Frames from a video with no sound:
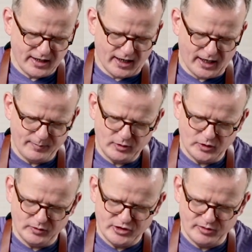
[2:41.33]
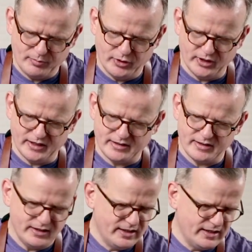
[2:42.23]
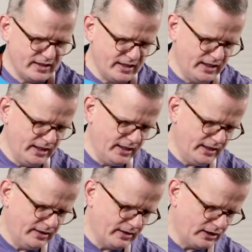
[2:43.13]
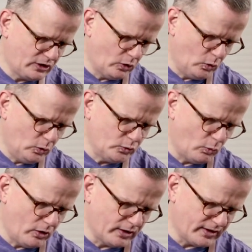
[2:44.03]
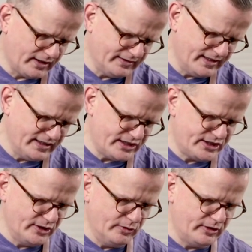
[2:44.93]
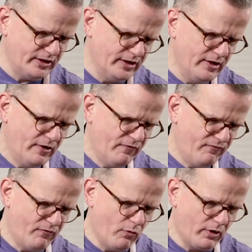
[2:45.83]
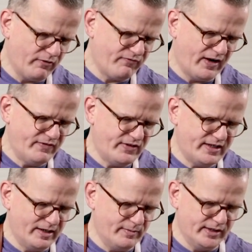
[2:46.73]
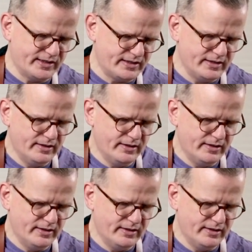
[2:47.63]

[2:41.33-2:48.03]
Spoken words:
I'm going to put it in cold water and let it soak for 5 to 10 minutes.